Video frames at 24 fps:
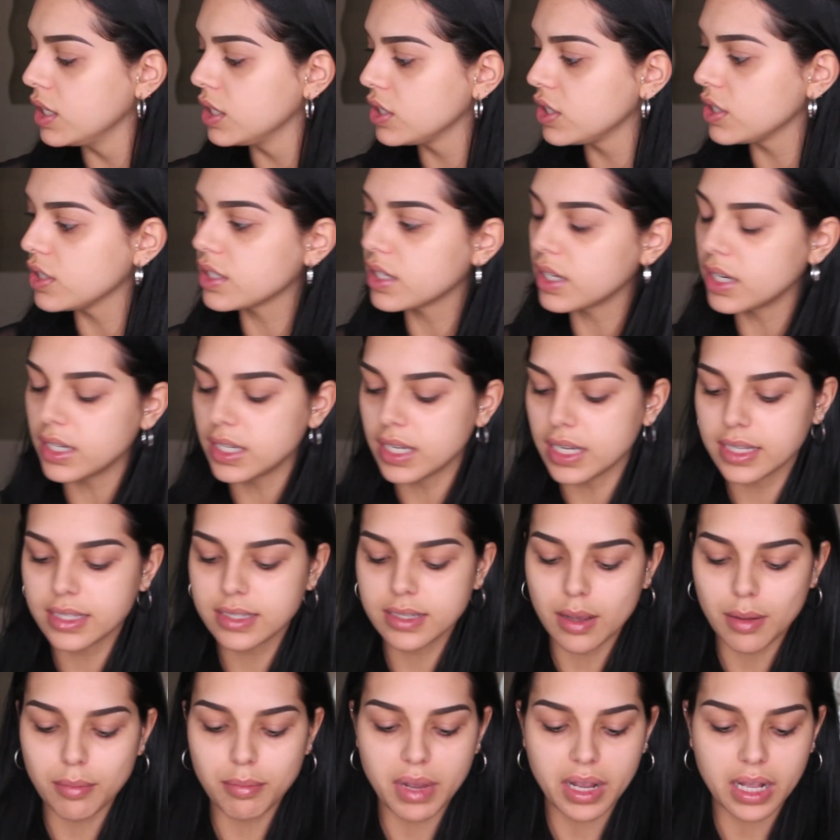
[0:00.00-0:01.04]
Just gonna take
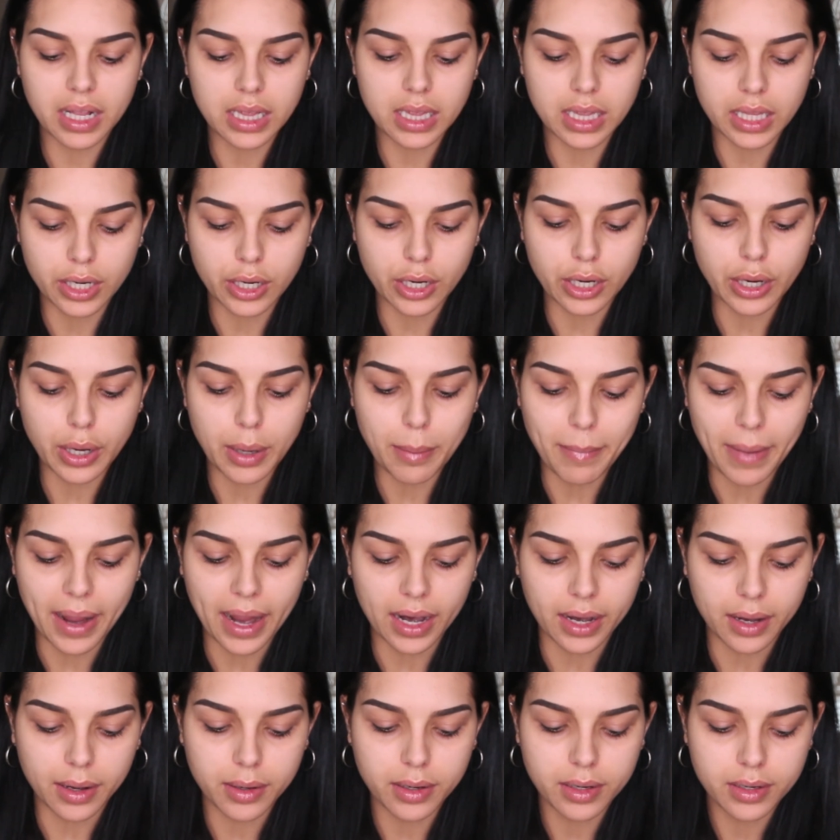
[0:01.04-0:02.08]
some clear
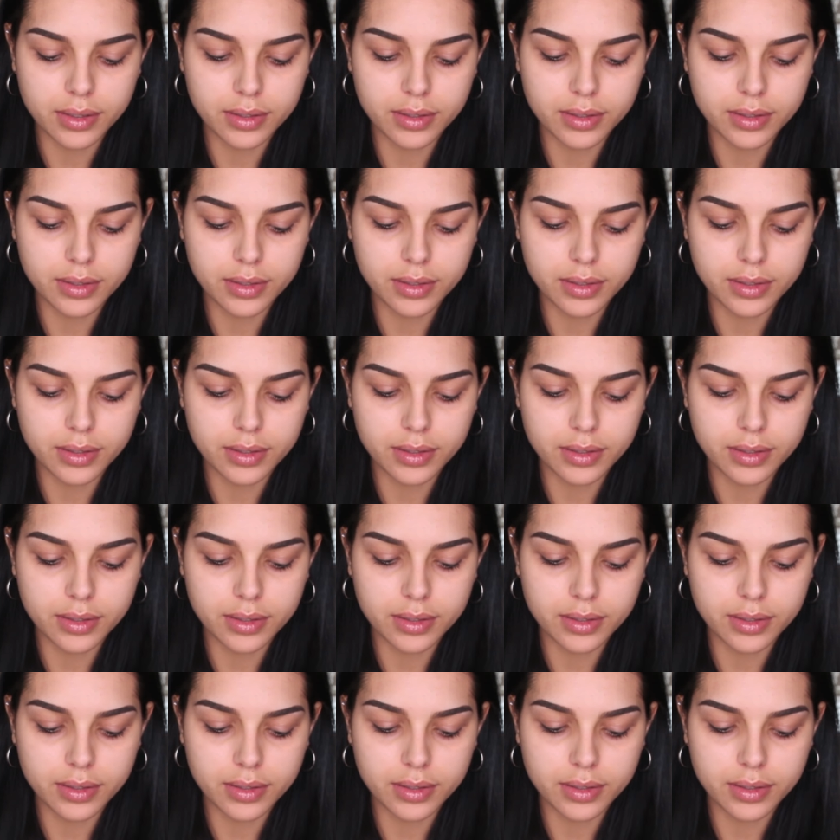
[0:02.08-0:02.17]
MAC